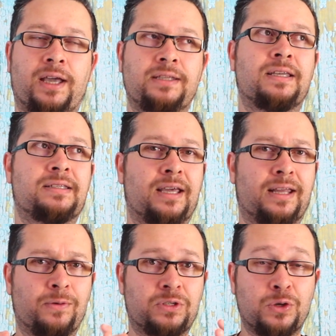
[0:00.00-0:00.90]
As I said,
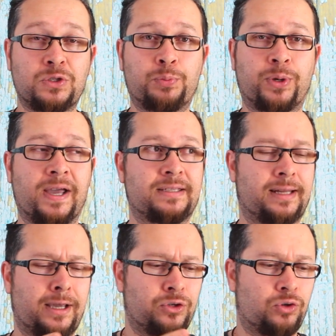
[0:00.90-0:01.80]
I was so surprised
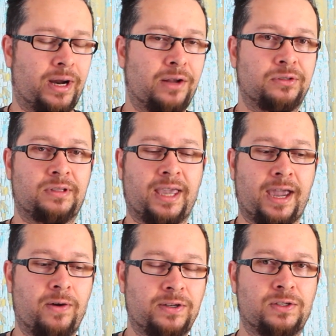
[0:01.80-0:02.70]
at how grounded the
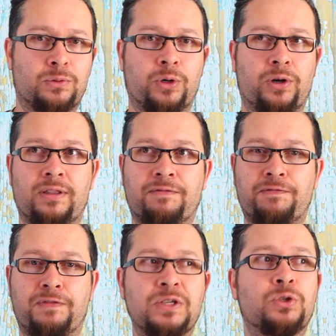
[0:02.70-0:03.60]
characters were. That
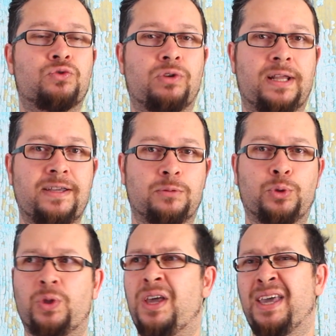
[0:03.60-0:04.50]
feels
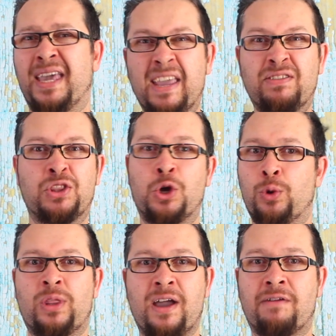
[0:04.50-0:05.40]
relatable, even
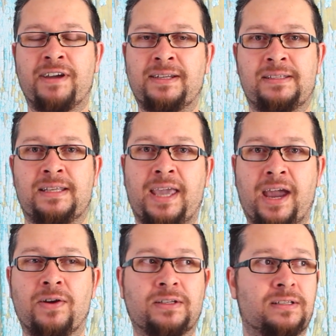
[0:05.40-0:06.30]
though they are fantasy
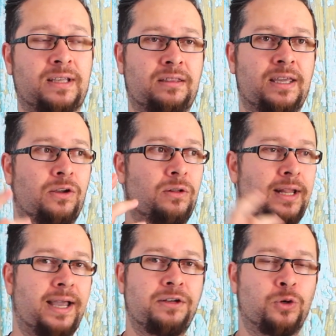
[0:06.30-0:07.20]
characters. I think
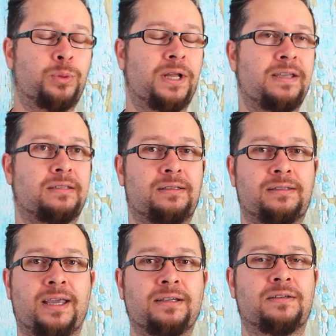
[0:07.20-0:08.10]
Orlando plays the
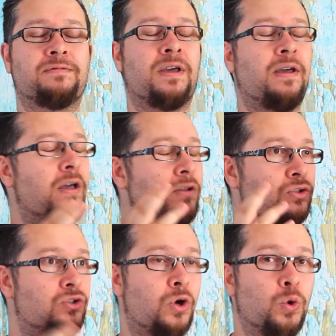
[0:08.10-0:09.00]
detective
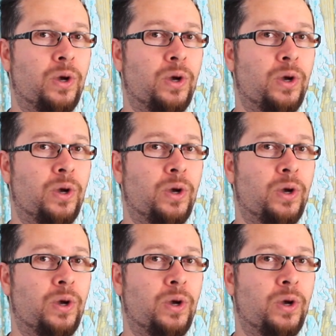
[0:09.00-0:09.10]
so